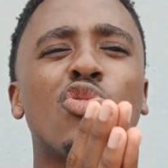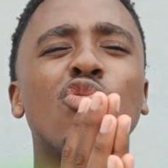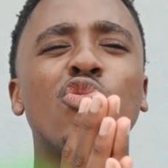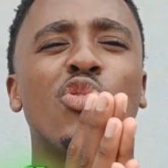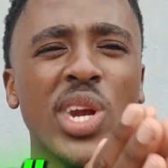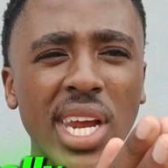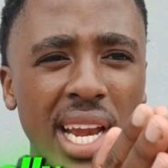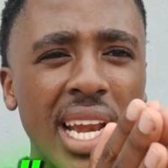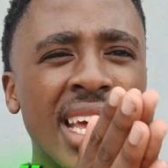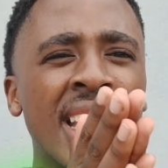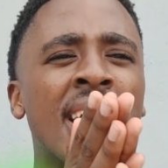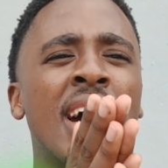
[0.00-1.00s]
really
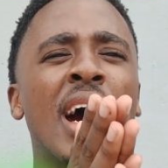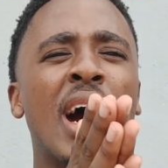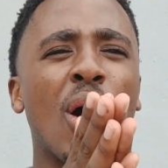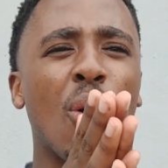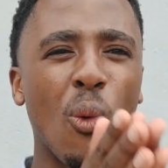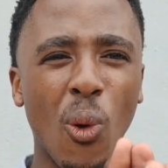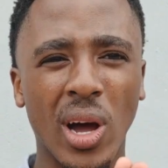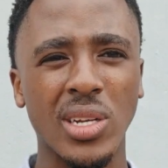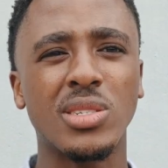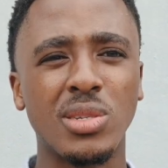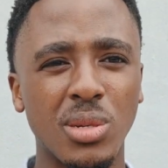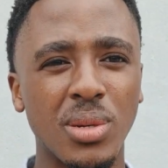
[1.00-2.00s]
want
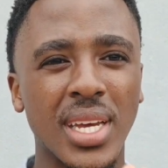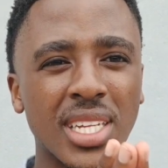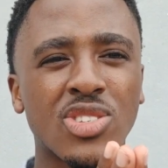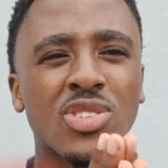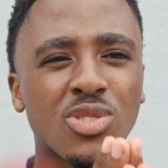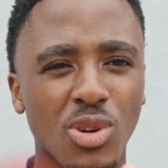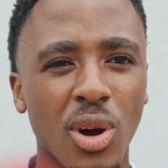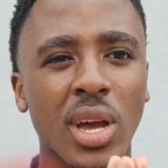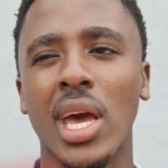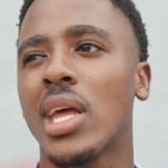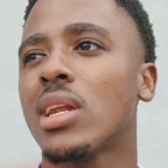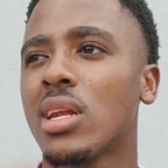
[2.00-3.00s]
to get strong at,